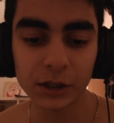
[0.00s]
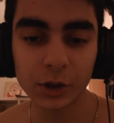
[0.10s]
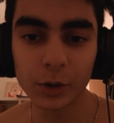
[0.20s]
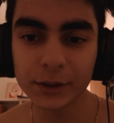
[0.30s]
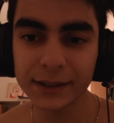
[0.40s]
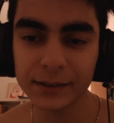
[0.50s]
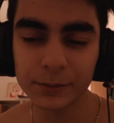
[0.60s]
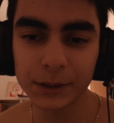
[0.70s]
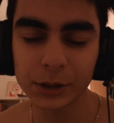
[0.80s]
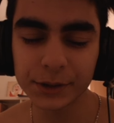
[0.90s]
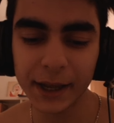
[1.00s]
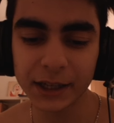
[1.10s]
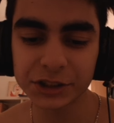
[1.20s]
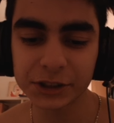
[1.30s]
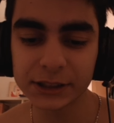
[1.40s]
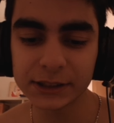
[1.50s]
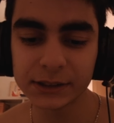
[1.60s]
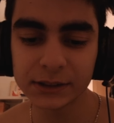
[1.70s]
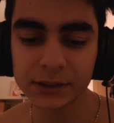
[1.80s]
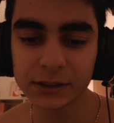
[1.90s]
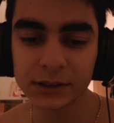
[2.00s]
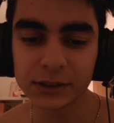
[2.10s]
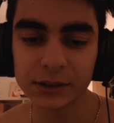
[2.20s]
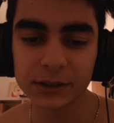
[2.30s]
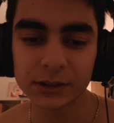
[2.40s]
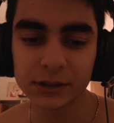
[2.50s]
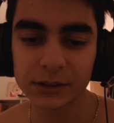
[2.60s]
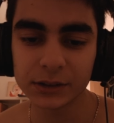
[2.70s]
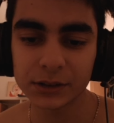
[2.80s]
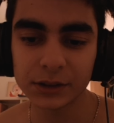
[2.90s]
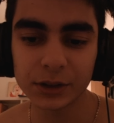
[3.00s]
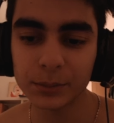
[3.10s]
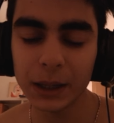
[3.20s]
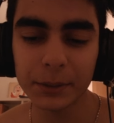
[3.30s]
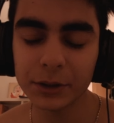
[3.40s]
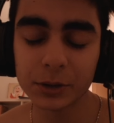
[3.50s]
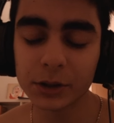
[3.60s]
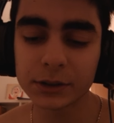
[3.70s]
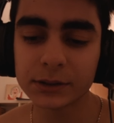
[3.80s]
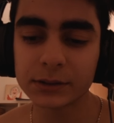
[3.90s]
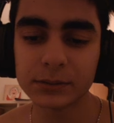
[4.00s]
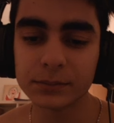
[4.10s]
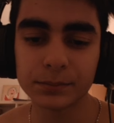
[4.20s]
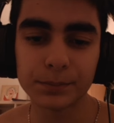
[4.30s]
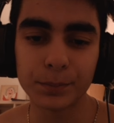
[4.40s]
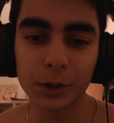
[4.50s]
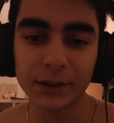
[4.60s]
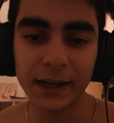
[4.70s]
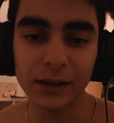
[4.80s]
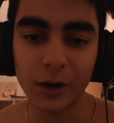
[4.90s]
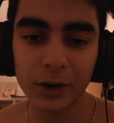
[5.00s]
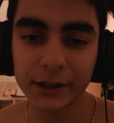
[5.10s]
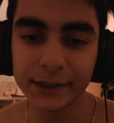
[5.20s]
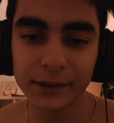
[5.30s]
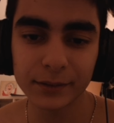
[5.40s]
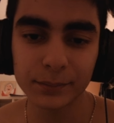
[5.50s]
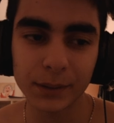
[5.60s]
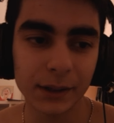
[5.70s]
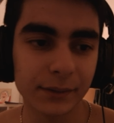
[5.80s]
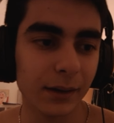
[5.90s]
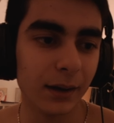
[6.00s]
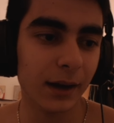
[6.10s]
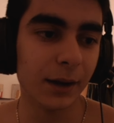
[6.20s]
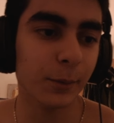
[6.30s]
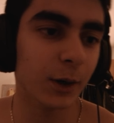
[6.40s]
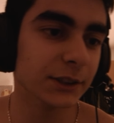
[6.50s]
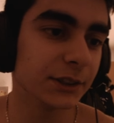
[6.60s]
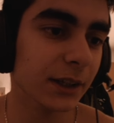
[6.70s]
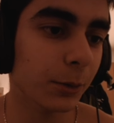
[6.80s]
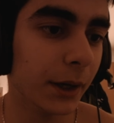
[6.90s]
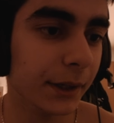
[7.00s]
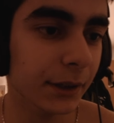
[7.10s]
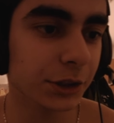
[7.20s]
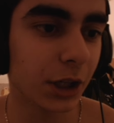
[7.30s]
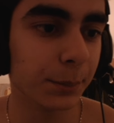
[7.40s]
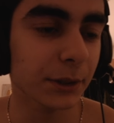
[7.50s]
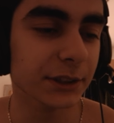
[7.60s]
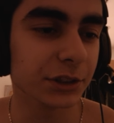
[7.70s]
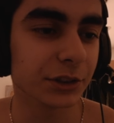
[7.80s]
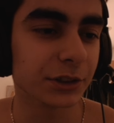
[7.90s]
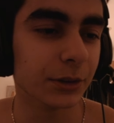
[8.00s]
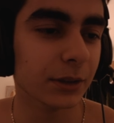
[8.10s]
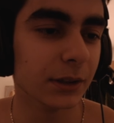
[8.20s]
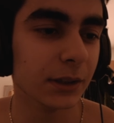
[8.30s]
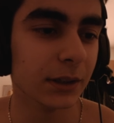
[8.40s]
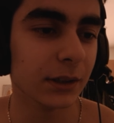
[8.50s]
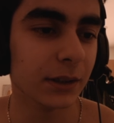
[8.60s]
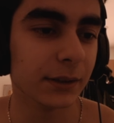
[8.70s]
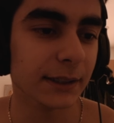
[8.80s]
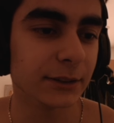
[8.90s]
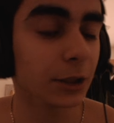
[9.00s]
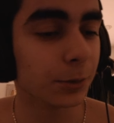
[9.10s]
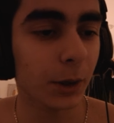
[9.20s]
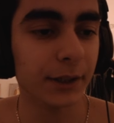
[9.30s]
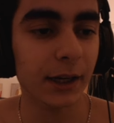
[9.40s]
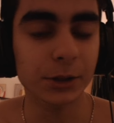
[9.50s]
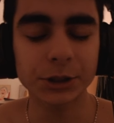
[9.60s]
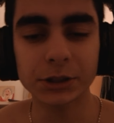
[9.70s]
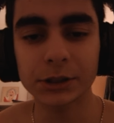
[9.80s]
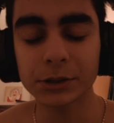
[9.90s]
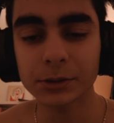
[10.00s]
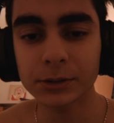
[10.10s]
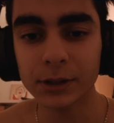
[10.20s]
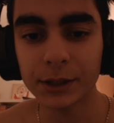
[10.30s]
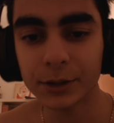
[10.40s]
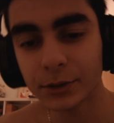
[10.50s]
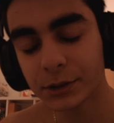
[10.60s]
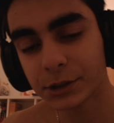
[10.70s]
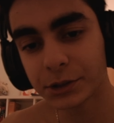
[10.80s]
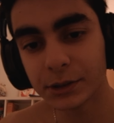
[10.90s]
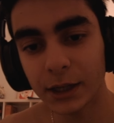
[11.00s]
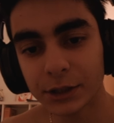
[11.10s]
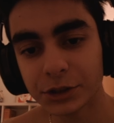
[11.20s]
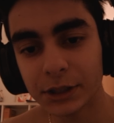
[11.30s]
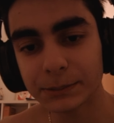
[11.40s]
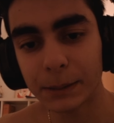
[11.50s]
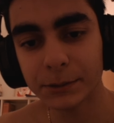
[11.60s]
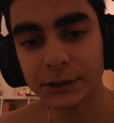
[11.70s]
We could actually, maybe you could put a long here, but I was already in a short position, so that's not what I usually do. I don't change my